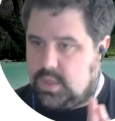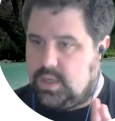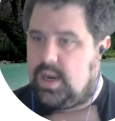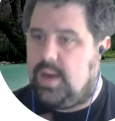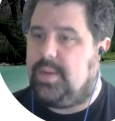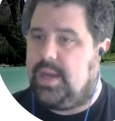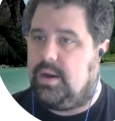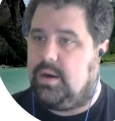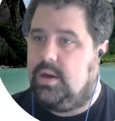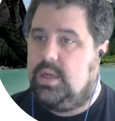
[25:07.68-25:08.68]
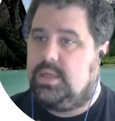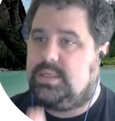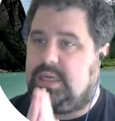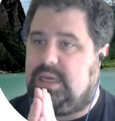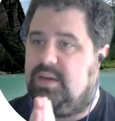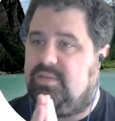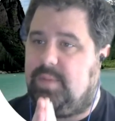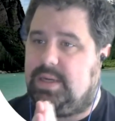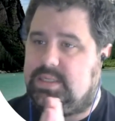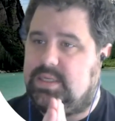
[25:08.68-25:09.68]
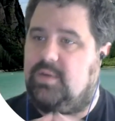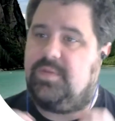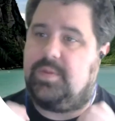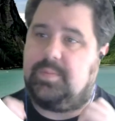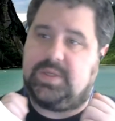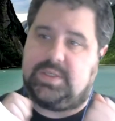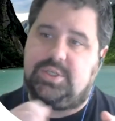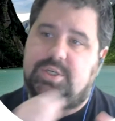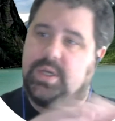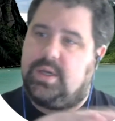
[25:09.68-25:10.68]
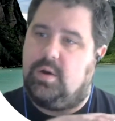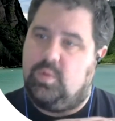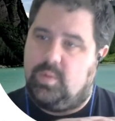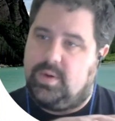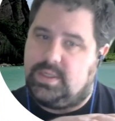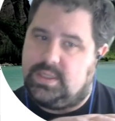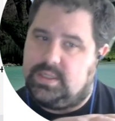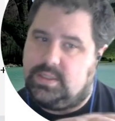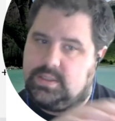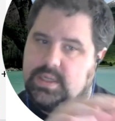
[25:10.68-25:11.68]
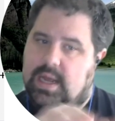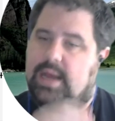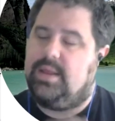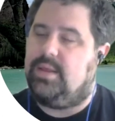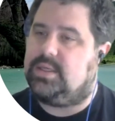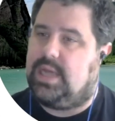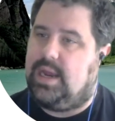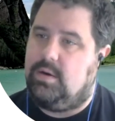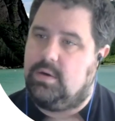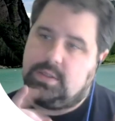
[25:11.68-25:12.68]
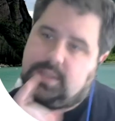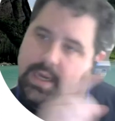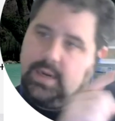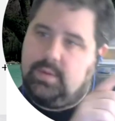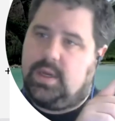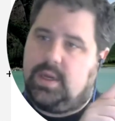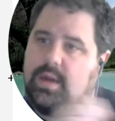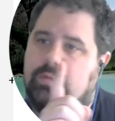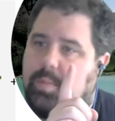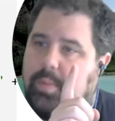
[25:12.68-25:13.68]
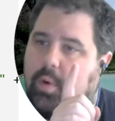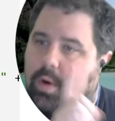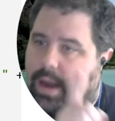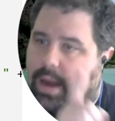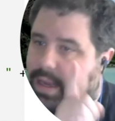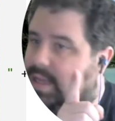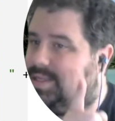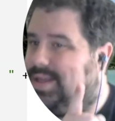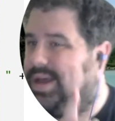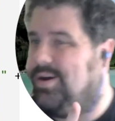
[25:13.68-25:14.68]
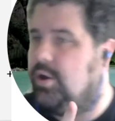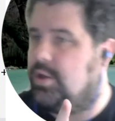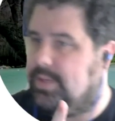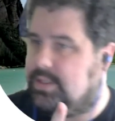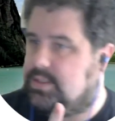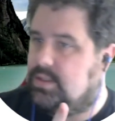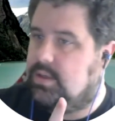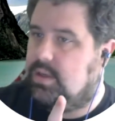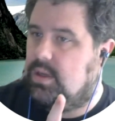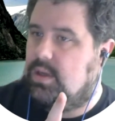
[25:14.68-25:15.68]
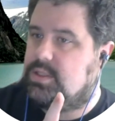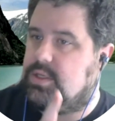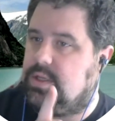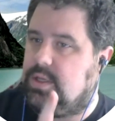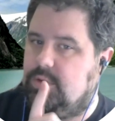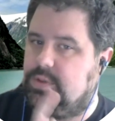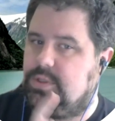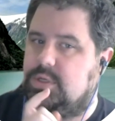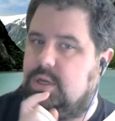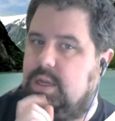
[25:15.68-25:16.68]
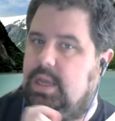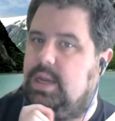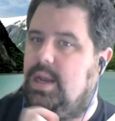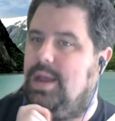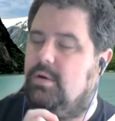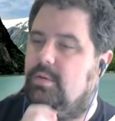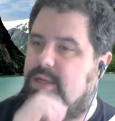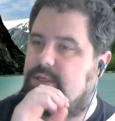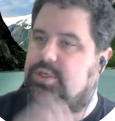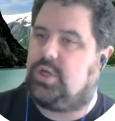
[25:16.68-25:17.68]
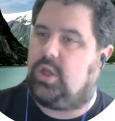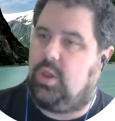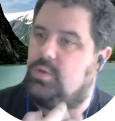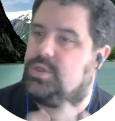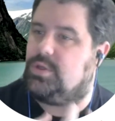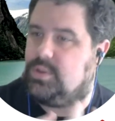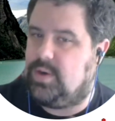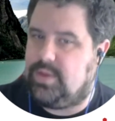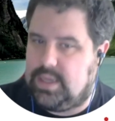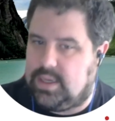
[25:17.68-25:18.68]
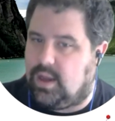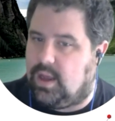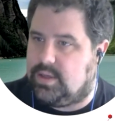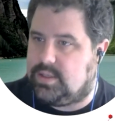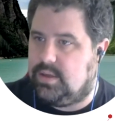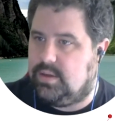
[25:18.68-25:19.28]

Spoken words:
combinator to give myself the position and code where this is, and then this error is going to kind of report against that argument so that the user is going to get an error message closer to where they inlined,